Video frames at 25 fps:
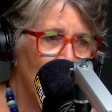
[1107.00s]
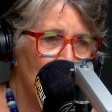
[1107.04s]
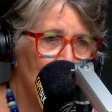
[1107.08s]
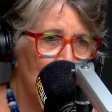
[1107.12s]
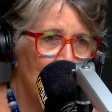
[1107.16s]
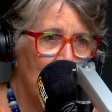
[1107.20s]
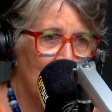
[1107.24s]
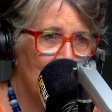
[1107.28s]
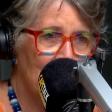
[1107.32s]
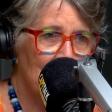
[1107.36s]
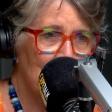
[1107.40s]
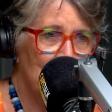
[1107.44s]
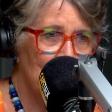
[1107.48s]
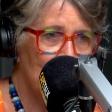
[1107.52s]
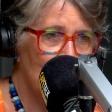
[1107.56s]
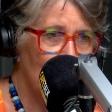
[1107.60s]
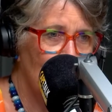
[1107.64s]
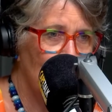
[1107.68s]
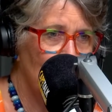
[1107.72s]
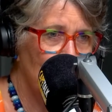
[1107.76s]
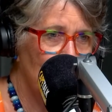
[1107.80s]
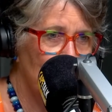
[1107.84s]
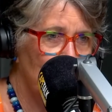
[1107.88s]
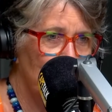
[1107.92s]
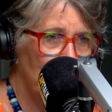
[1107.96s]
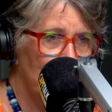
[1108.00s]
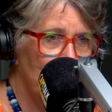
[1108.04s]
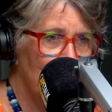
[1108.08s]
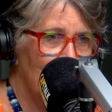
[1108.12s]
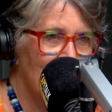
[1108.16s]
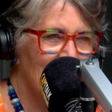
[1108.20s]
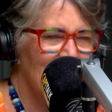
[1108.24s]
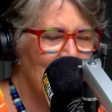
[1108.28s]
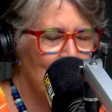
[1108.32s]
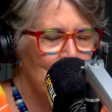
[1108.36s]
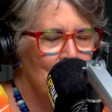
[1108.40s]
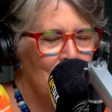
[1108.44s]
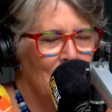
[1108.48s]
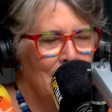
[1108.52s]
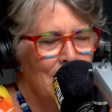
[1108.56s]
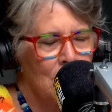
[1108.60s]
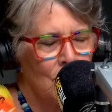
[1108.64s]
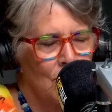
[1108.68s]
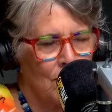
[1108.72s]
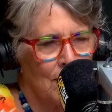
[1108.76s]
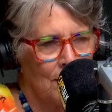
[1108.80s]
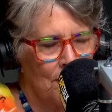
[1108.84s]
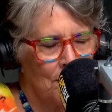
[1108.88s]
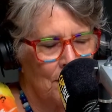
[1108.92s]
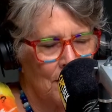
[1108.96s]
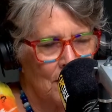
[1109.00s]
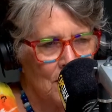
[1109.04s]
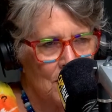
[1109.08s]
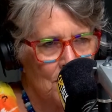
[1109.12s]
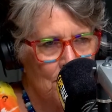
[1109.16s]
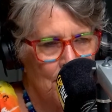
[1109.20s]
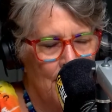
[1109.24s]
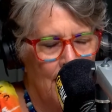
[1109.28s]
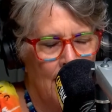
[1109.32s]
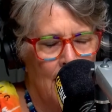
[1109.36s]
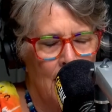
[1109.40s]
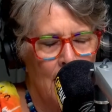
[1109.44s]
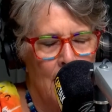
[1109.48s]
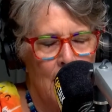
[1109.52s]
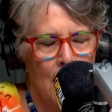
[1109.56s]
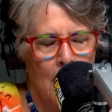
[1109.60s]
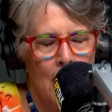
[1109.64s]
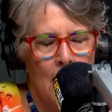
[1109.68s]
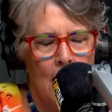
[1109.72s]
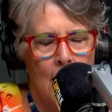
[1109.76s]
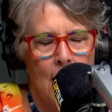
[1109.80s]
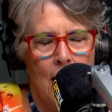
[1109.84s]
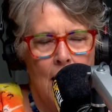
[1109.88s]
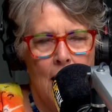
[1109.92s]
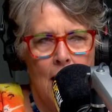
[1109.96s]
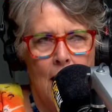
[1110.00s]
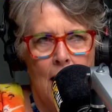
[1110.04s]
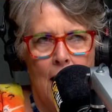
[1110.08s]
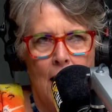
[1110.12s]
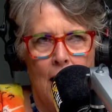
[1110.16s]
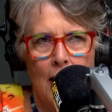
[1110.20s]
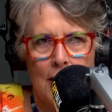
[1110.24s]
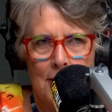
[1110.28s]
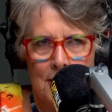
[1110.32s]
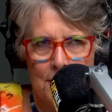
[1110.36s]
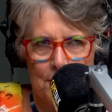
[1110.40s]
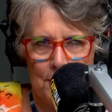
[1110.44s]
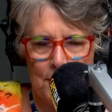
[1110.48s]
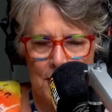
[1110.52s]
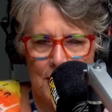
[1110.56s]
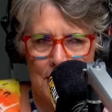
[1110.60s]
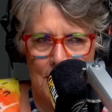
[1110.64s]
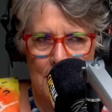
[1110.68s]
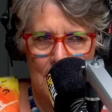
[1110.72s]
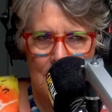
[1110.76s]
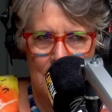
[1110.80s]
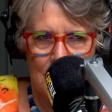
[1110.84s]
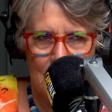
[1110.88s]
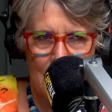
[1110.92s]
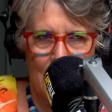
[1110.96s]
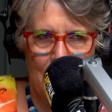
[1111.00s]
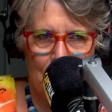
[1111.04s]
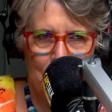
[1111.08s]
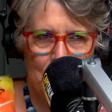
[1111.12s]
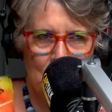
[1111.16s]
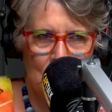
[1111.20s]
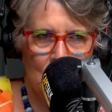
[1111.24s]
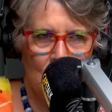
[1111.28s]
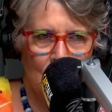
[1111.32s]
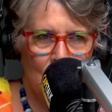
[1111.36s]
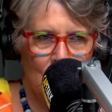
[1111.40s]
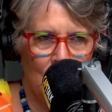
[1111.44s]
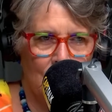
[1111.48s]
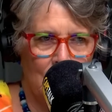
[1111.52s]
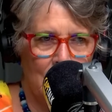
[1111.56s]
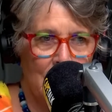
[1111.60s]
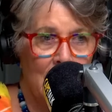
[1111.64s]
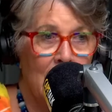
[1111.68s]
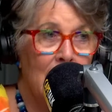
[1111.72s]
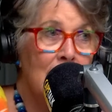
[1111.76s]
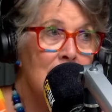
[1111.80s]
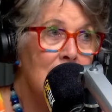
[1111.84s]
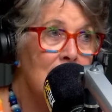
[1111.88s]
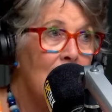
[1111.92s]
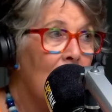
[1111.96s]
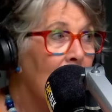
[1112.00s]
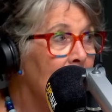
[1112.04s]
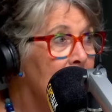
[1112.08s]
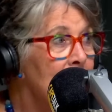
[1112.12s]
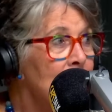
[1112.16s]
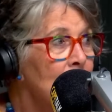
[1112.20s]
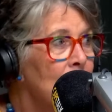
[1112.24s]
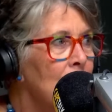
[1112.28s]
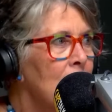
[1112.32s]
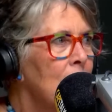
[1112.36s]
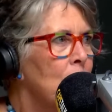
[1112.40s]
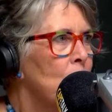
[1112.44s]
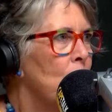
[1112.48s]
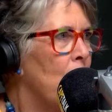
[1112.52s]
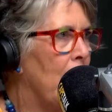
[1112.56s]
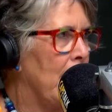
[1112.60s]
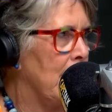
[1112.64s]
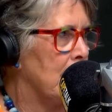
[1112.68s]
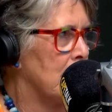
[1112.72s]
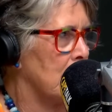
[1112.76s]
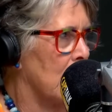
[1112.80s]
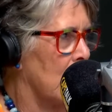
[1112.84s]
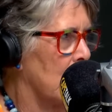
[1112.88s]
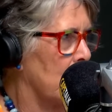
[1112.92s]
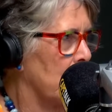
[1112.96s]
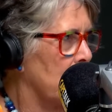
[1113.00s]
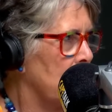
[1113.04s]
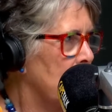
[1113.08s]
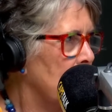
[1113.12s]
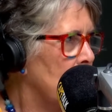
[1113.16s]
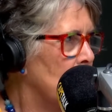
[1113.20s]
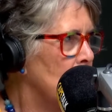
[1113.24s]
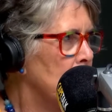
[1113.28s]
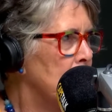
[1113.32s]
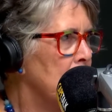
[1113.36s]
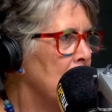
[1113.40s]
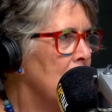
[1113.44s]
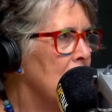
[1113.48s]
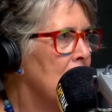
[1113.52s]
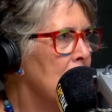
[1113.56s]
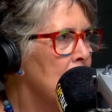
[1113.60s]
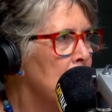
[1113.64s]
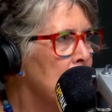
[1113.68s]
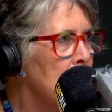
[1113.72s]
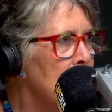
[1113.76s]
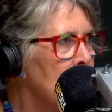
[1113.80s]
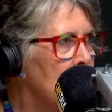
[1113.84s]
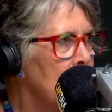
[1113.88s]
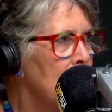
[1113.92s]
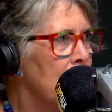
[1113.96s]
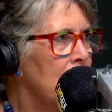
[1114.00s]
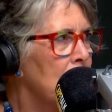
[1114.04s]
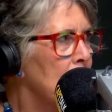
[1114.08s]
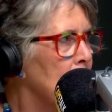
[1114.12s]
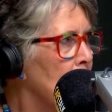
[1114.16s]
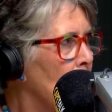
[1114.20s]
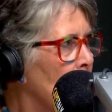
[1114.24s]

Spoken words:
don't make them at home, except ice cream, because my husband is he has ice cream radar. He could be in the middle of the